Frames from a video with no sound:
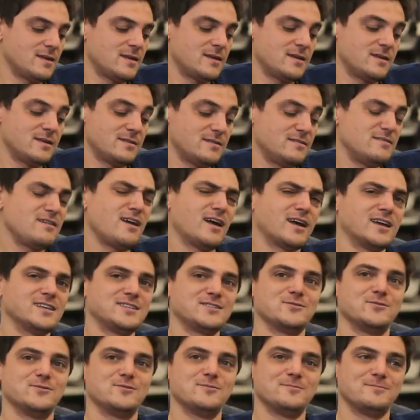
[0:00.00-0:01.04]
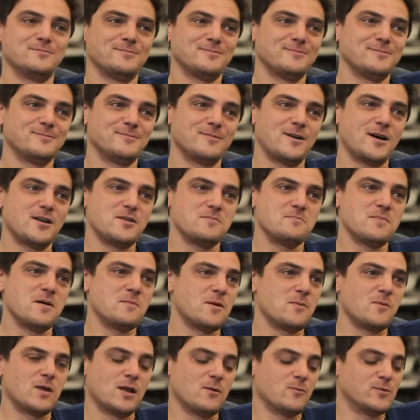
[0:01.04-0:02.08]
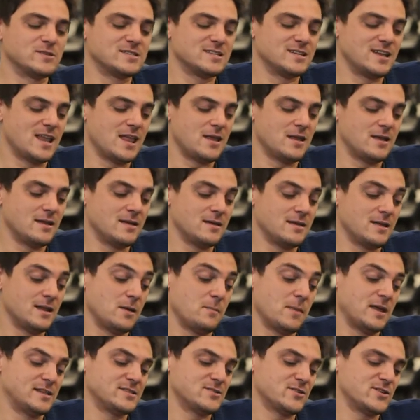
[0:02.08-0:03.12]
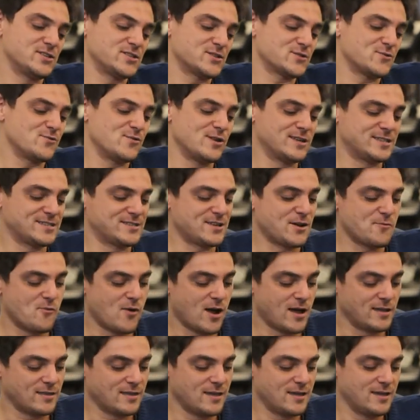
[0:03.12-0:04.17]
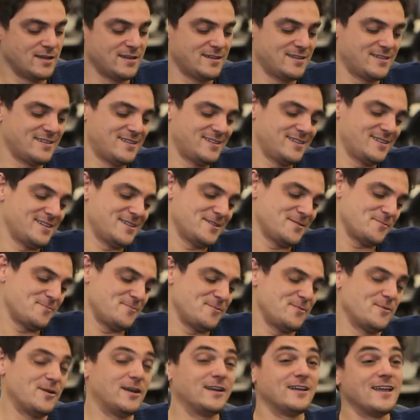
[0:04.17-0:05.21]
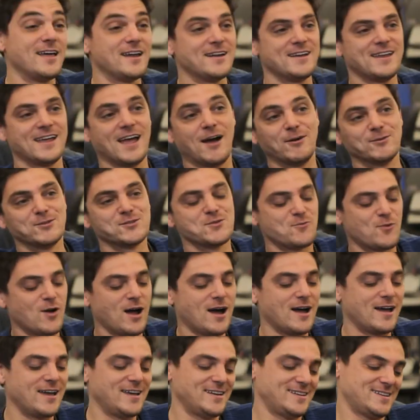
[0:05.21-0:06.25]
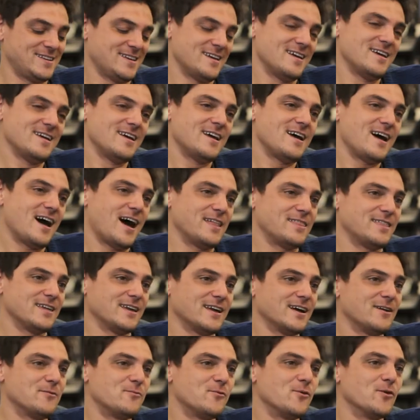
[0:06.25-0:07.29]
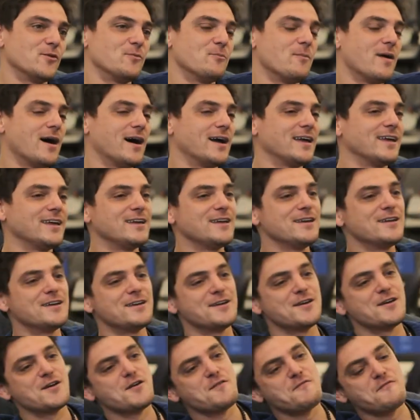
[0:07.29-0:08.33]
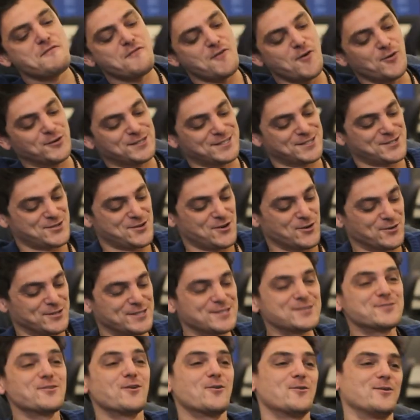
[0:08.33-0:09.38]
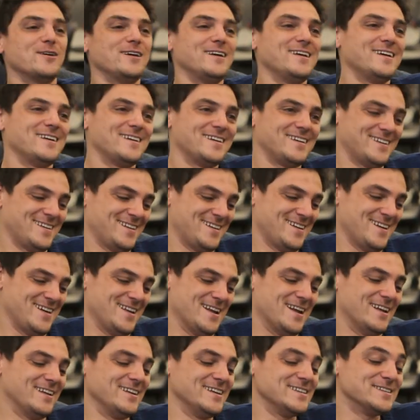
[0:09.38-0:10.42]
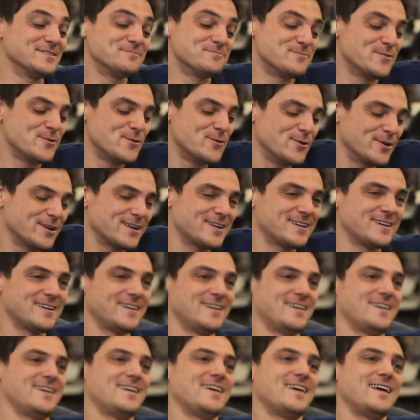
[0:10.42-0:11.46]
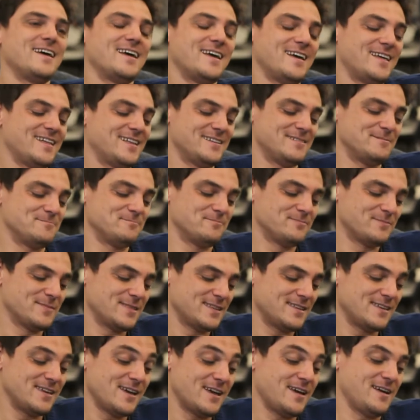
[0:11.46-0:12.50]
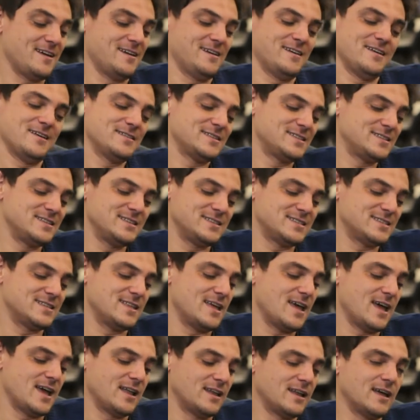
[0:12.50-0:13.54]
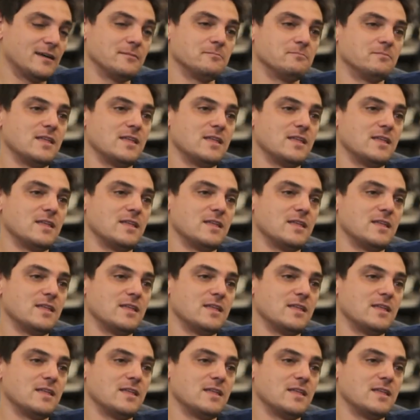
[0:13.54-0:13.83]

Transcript: He's published Night Road to Life, or we've published for him, and Strada di Notto per la Vita. They're poems that he's been here a few years that are based around life in Australia.